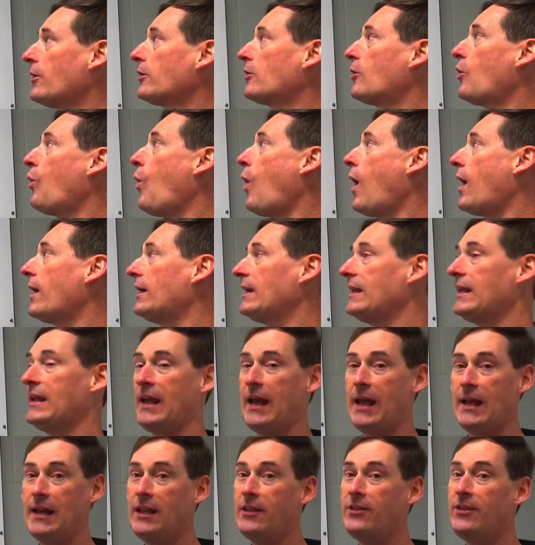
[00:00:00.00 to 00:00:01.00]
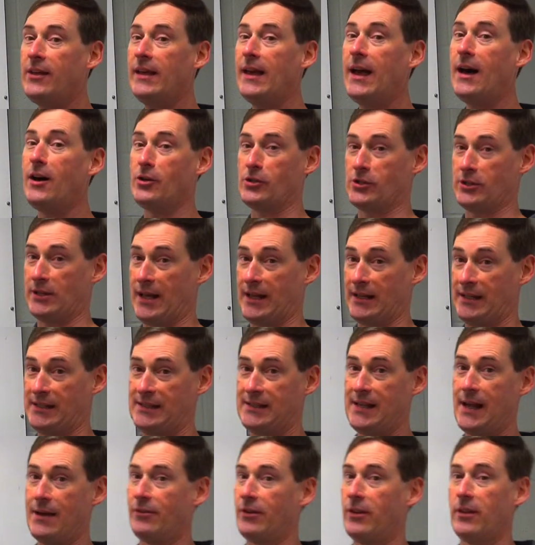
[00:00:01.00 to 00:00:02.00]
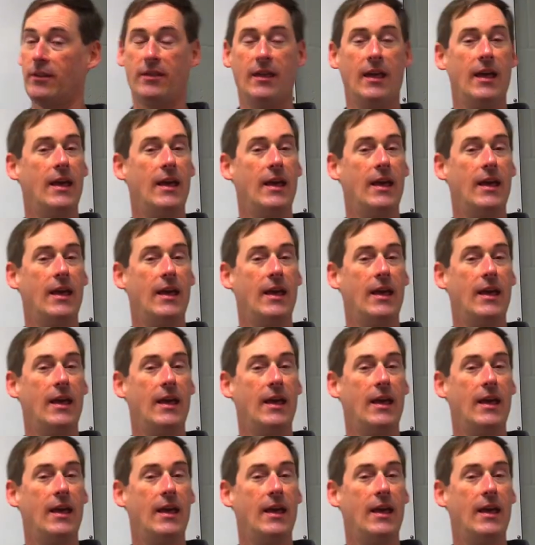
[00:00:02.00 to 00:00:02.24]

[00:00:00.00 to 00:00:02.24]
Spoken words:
quantity, anything else like 7th,